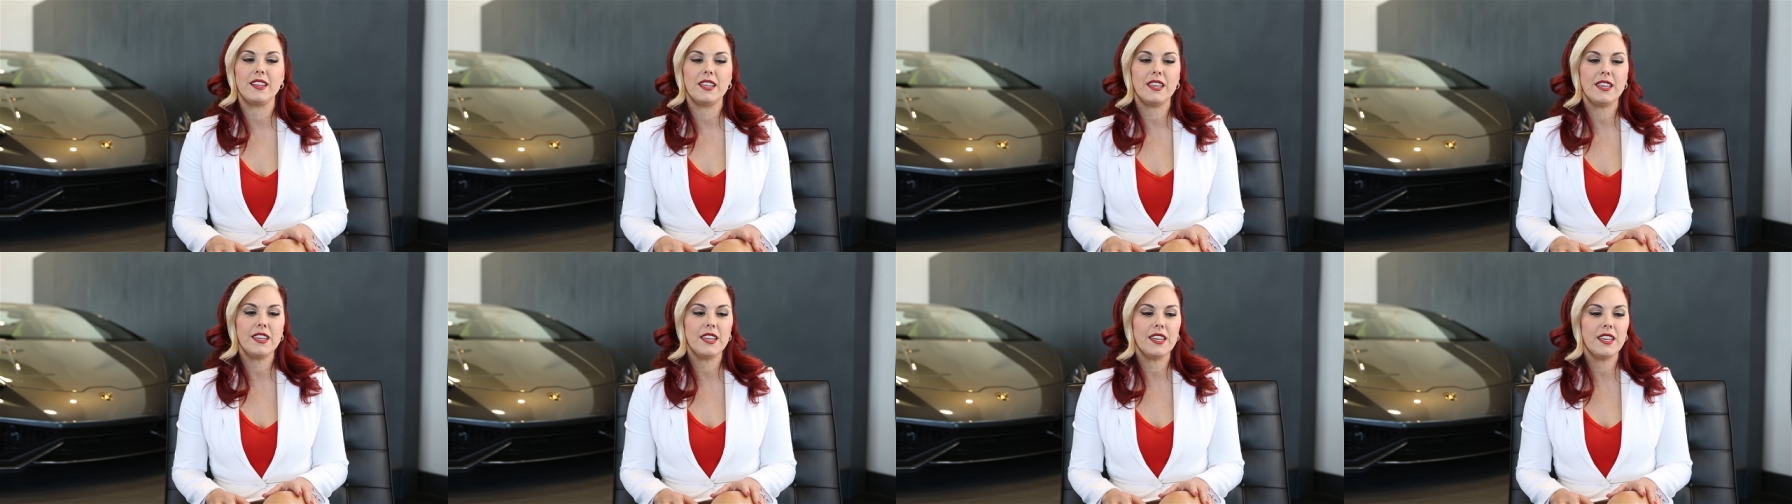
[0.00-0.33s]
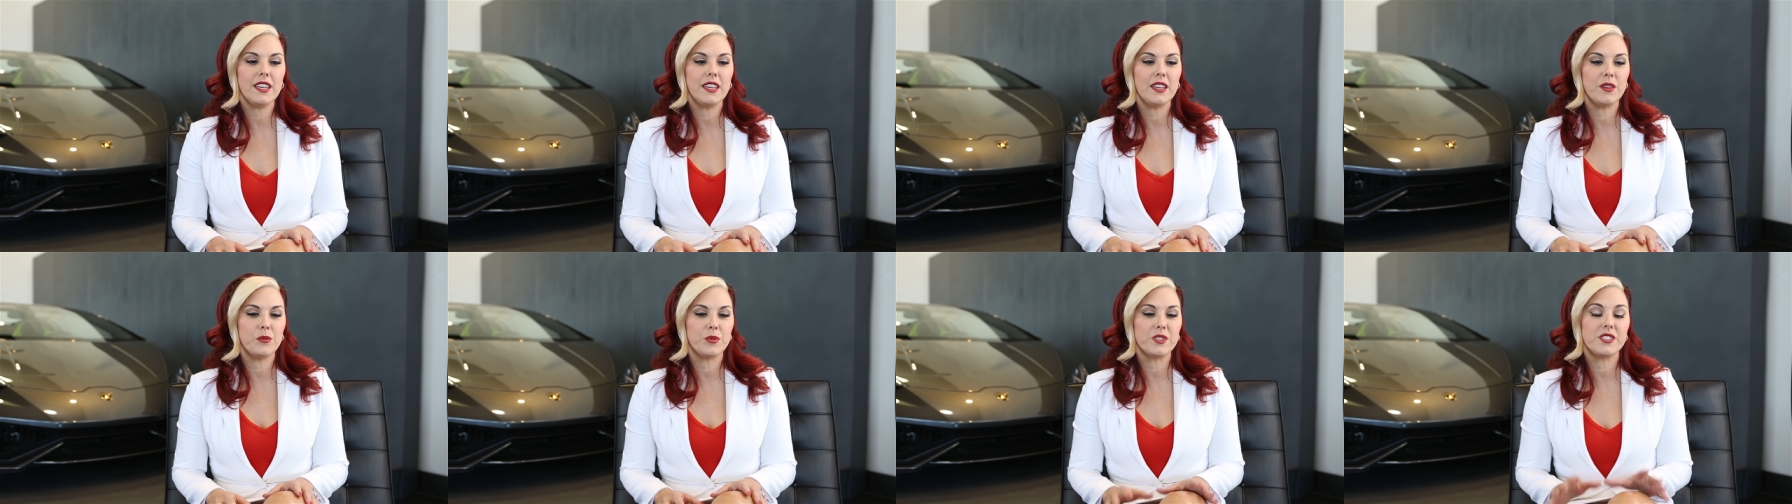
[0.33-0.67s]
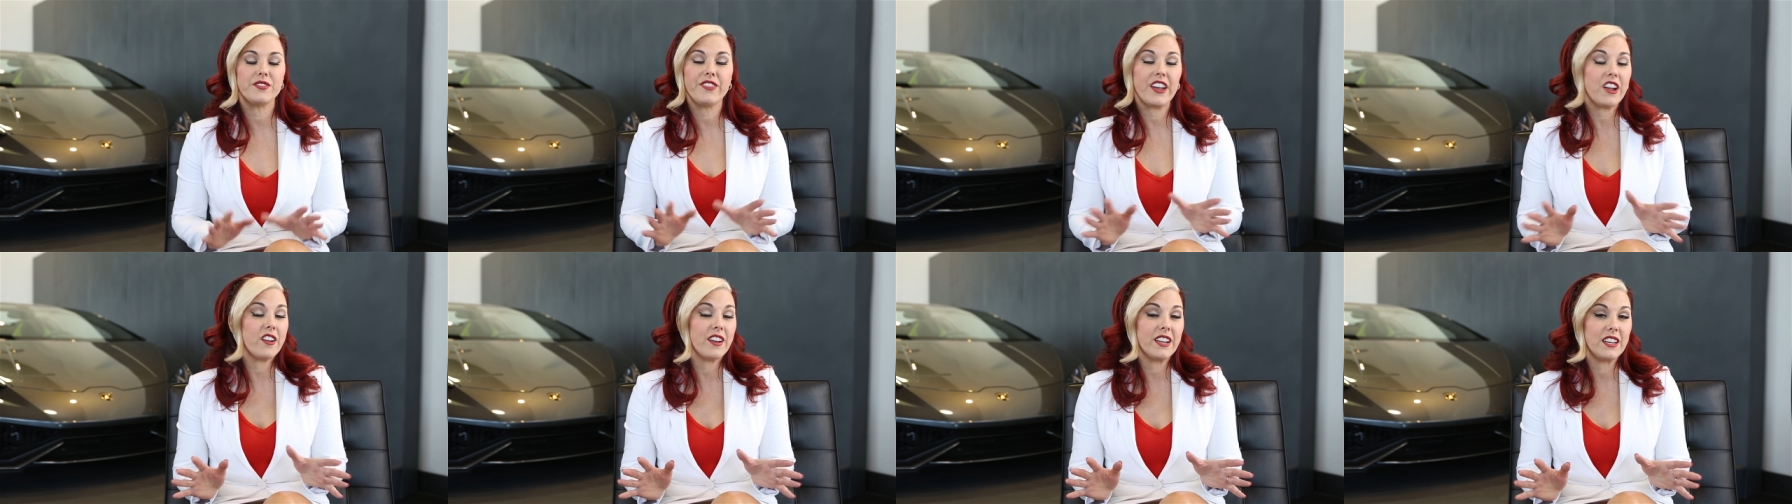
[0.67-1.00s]
and he
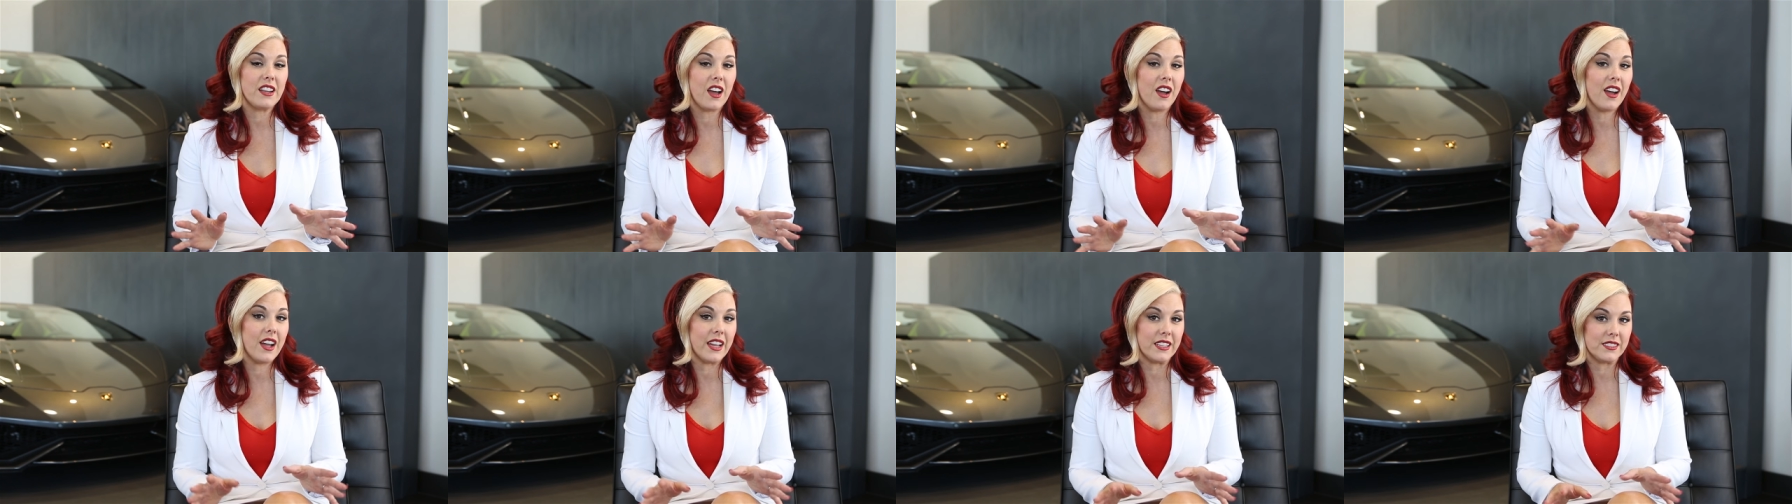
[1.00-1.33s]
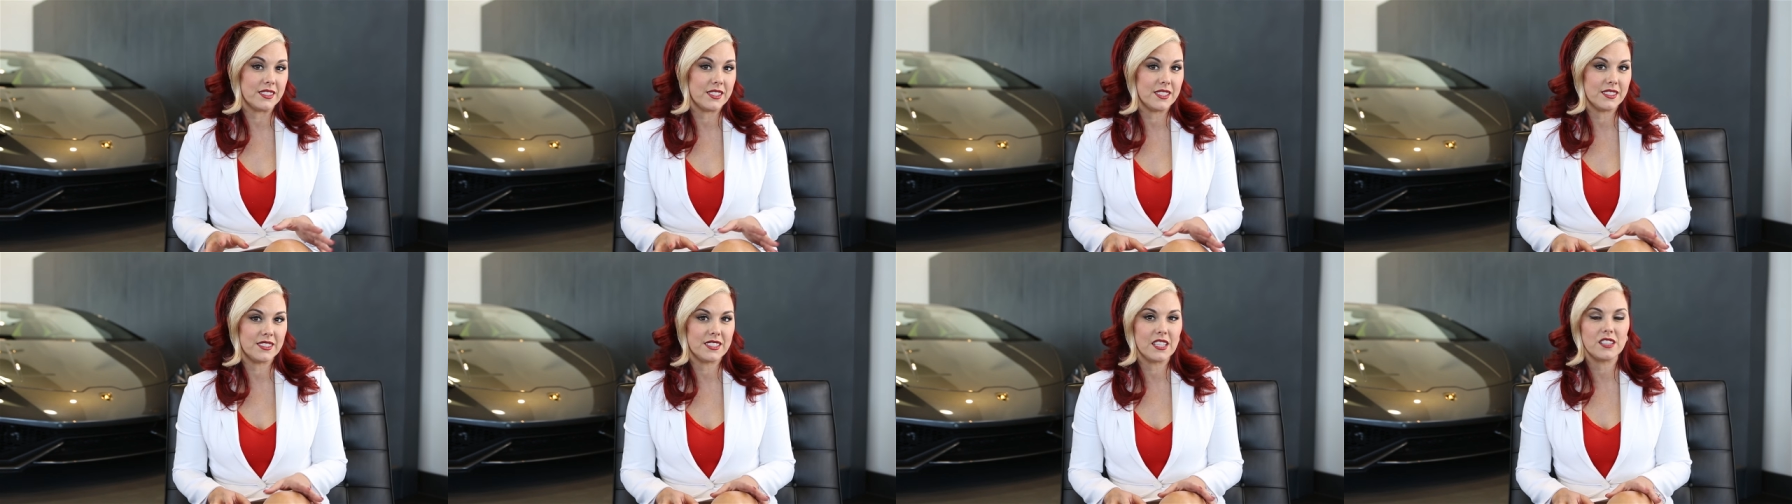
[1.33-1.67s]
was very nice.